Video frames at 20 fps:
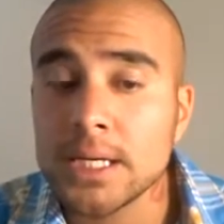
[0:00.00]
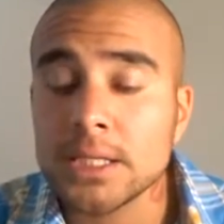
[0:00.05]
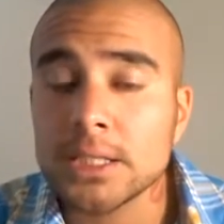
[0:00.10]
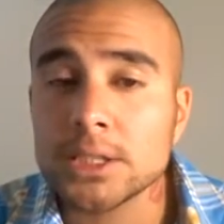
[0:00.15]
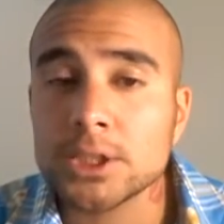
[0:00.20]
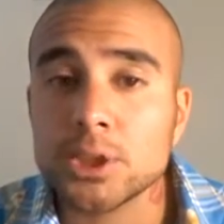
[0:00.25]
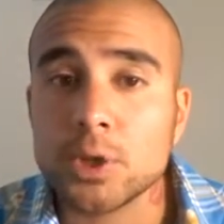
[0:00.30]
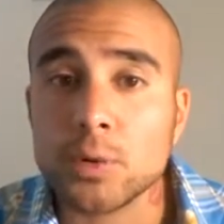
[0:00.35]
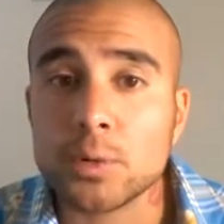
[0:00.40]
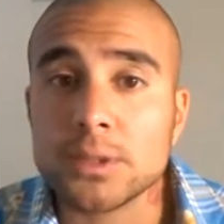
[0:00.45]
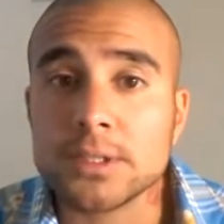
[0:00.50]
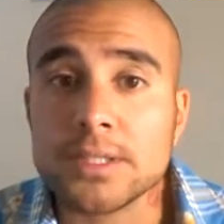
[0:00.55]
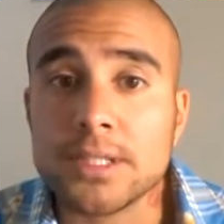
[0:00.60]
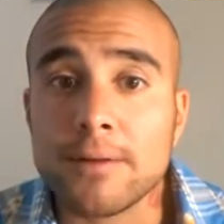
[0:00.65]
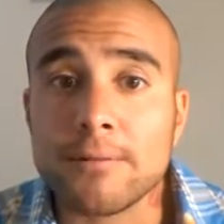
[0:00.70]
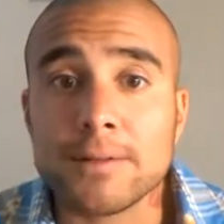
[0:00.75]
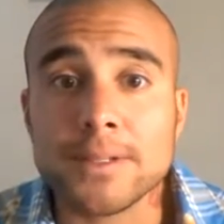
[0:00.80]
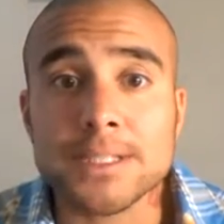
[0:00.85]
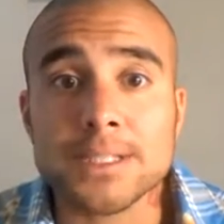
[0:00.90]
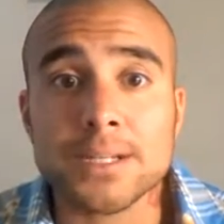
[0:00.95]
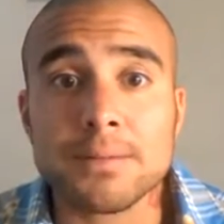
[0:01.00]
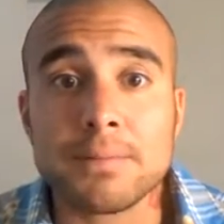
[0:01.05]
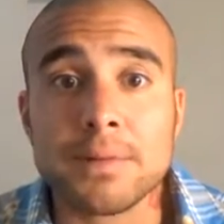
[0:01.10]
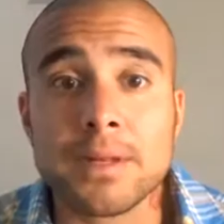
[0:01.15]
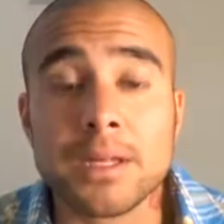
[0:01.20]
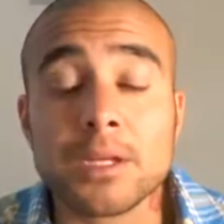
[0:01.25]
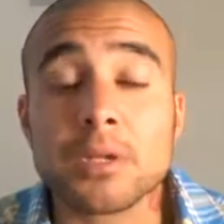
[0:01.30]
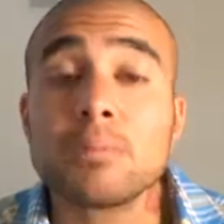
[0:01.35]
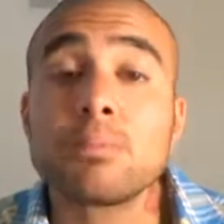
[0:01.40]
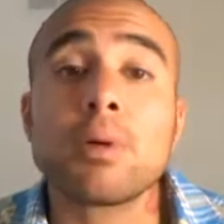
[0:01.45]
So it's definitely something
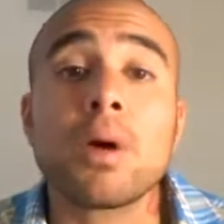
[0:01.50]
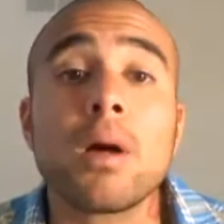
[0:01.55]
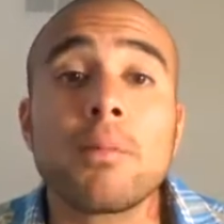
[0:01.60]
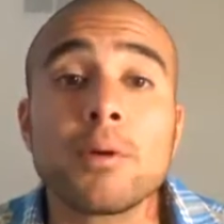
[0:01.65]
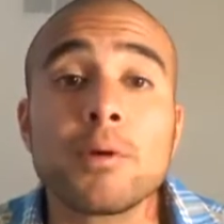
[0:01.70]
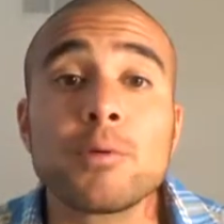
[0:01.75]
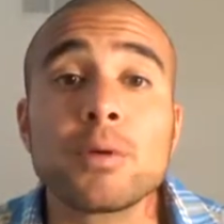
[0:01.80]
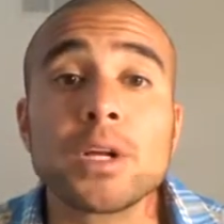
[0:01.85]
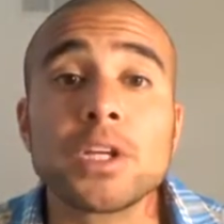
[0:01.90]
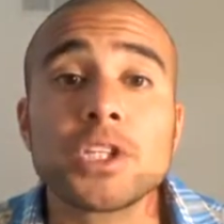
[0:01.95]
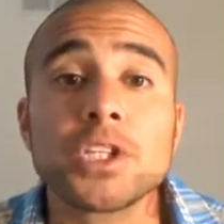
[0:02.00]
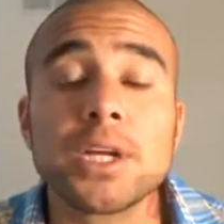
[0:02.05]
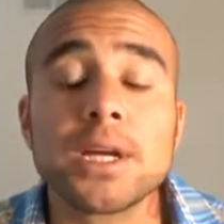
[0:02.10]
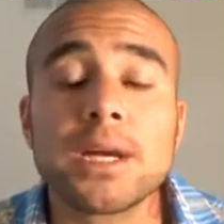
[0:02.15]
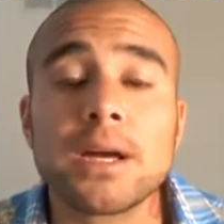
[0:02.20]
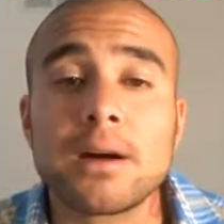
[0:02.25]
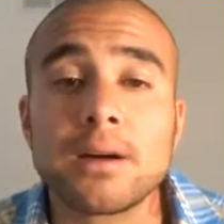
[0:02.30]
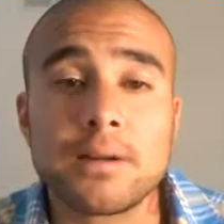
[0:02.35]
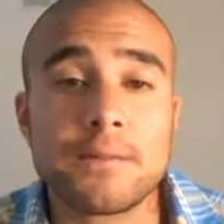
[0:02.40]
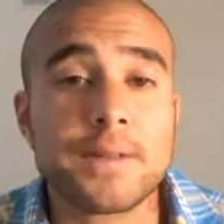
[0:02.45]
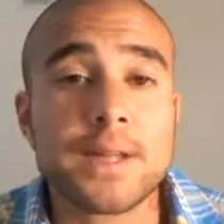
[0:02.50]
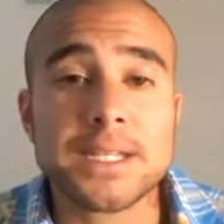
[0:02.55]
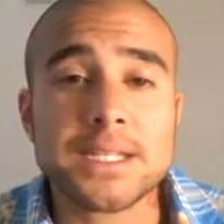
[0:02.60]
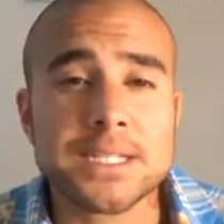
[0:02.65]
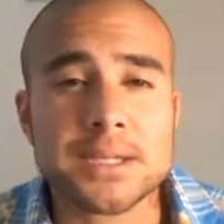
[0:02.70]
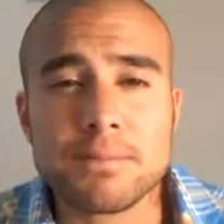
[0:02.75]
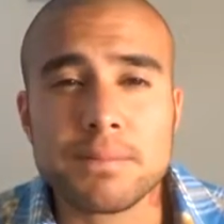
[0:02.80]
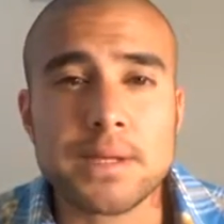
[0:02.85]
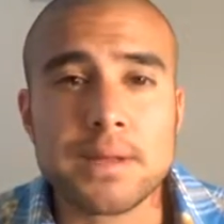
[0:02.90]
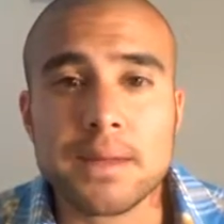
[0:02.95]
that you probably want to check out if that's
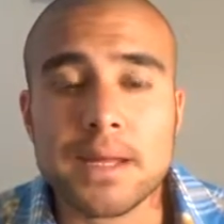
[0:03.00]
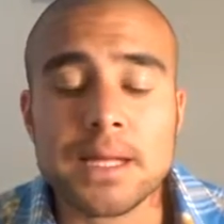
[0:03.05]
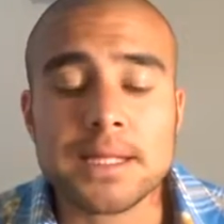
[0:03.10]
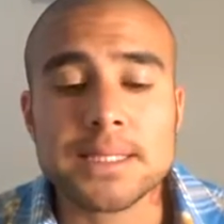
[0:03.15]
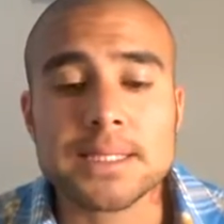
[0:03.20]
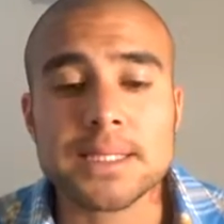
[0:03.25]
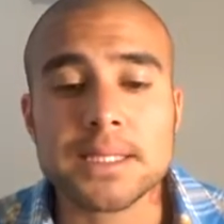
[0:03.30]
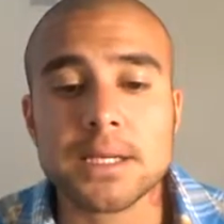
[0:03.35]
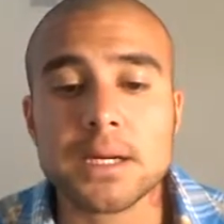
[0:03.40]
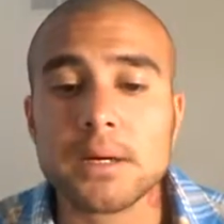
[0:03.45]
something that's